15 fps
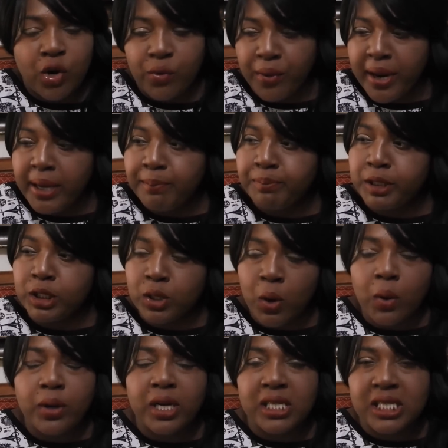grape
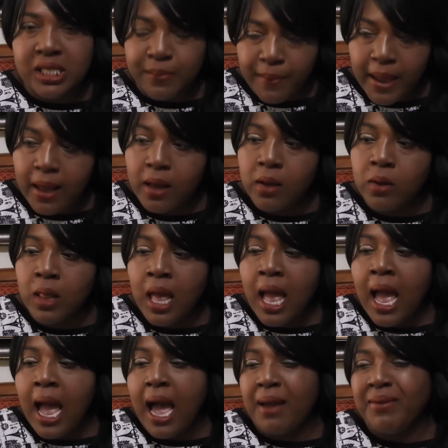soda smell.
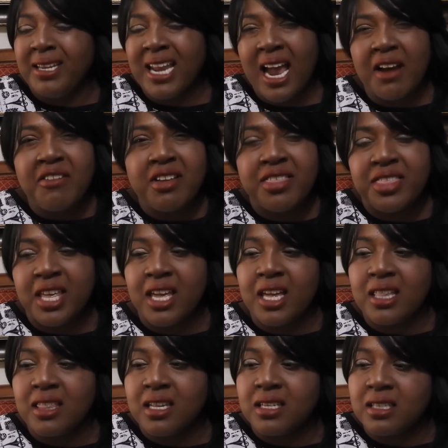I mean, everything
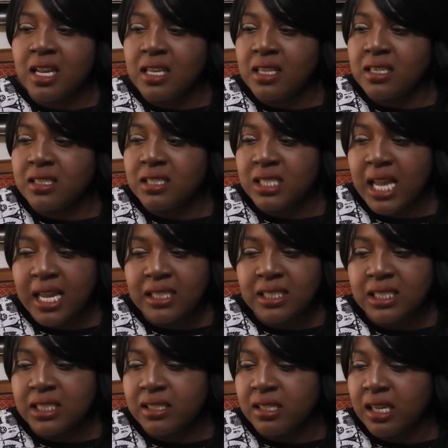in the
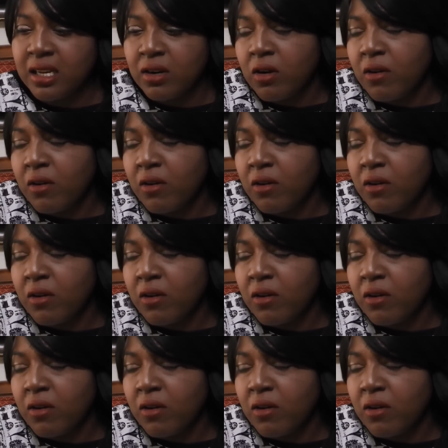scent is, you